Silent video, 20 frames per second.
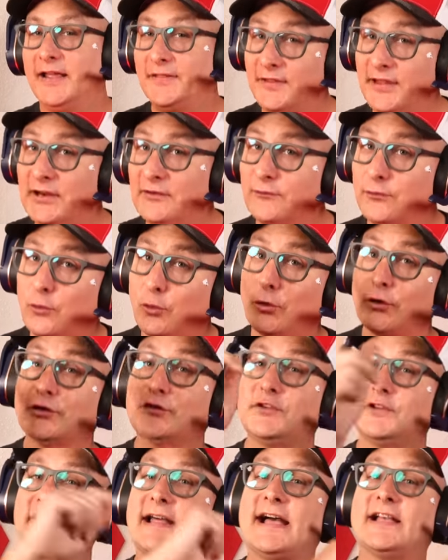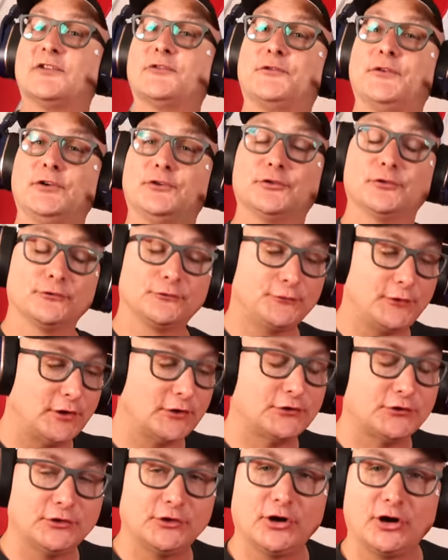And then of course the last feature and
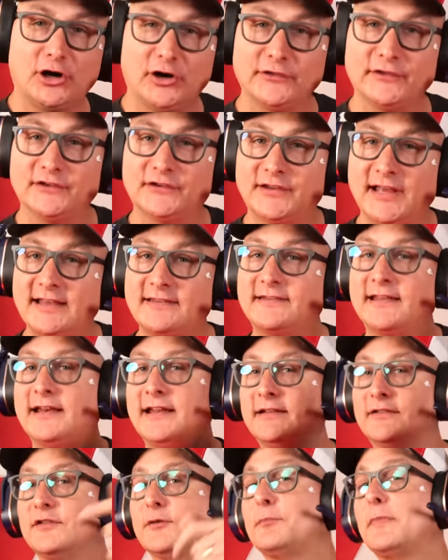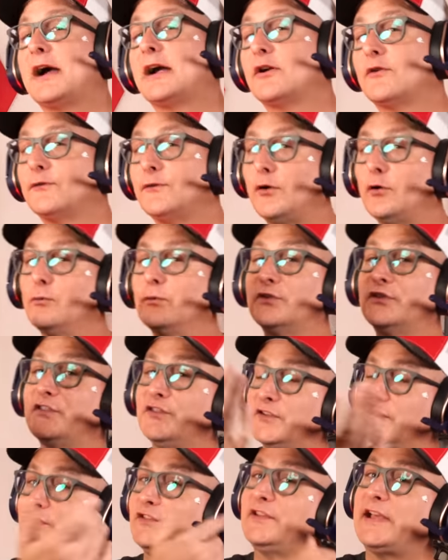function on this headset is the microphone, which
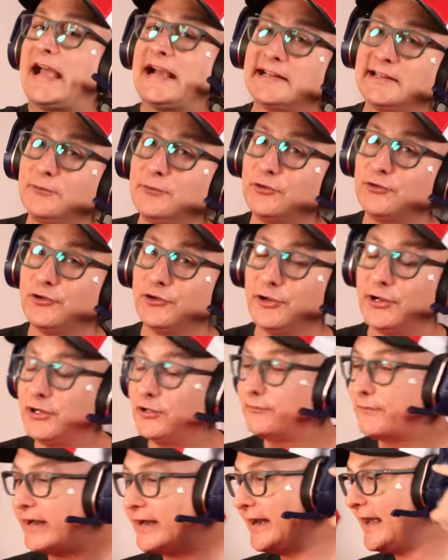is exactly what you're hearing right